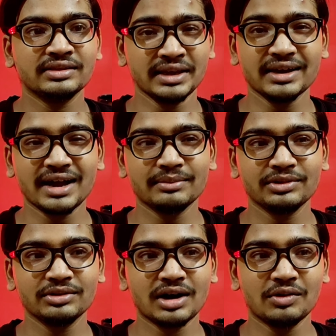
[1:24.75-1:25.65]
think I am
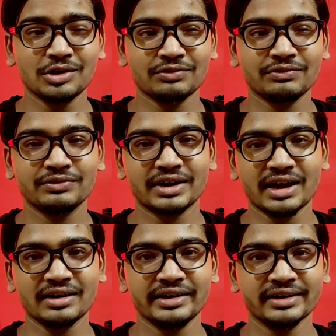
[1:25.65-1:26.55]
out of
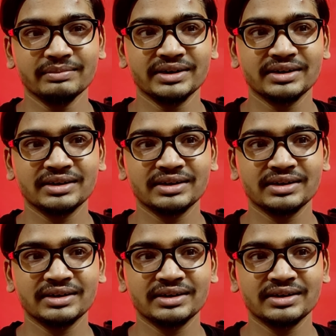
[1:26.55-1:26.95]
track a little bit,